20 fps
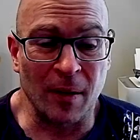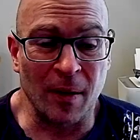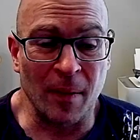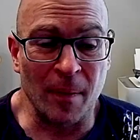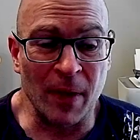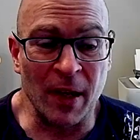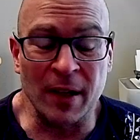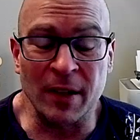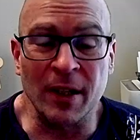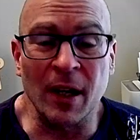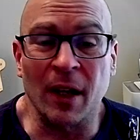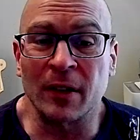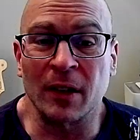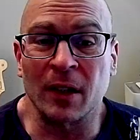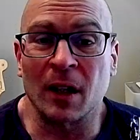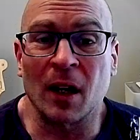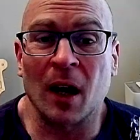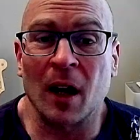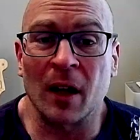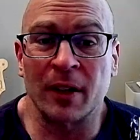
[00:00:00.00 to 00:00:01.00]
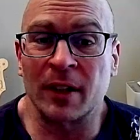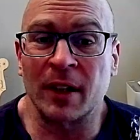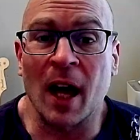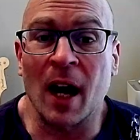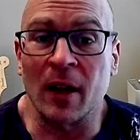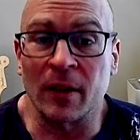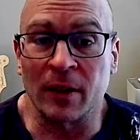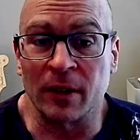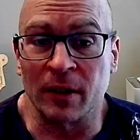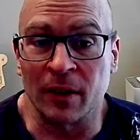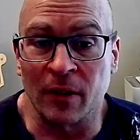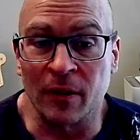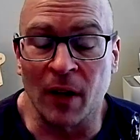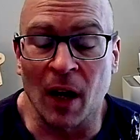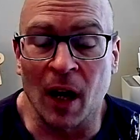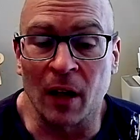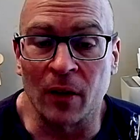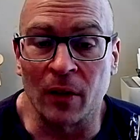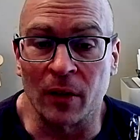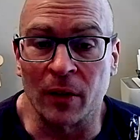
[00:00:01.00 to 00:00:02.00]
it doesn't cost thousands of
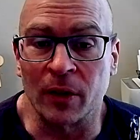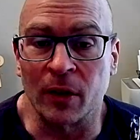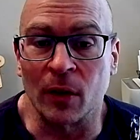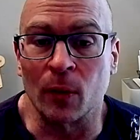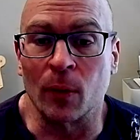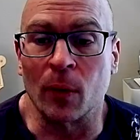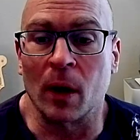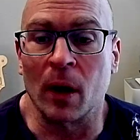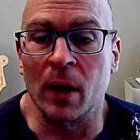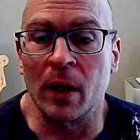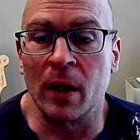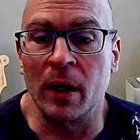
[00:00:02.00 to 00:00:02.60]
dollars to run